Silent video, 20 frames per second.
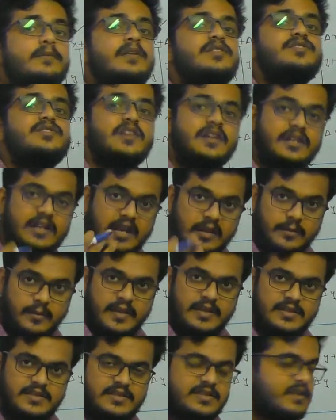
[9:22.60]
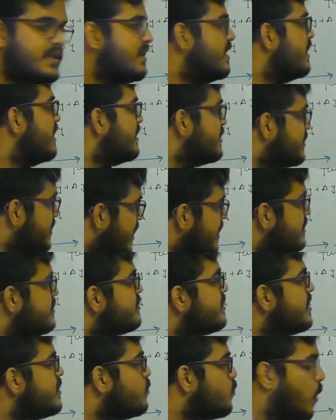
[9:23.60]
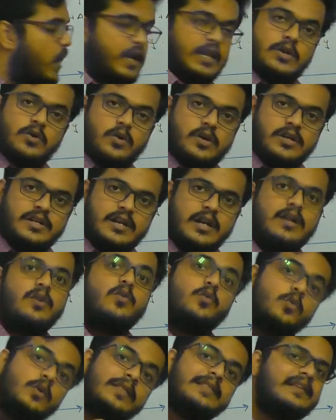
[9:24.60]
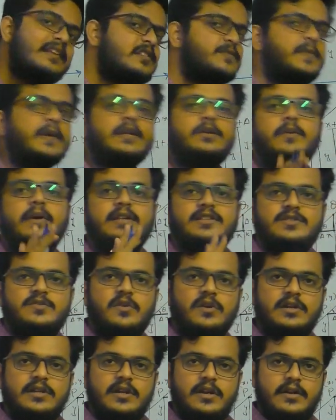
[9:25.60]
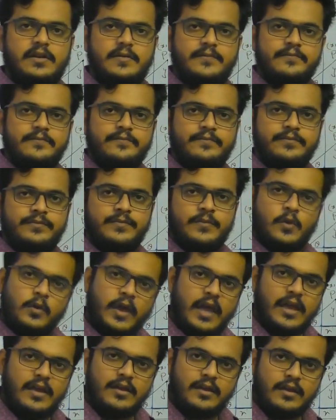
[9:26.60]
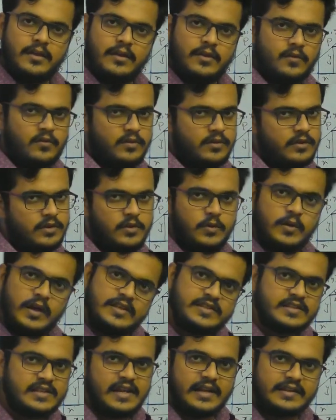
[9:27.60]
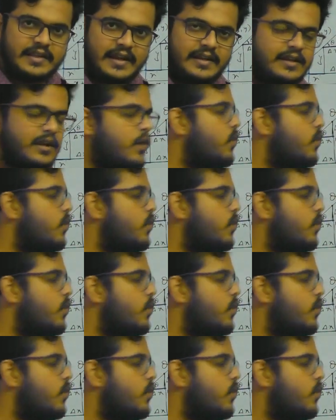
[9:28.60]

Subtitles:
the straight line means change in y coordinate with respect to x coordinate. Okay, you guys clear that?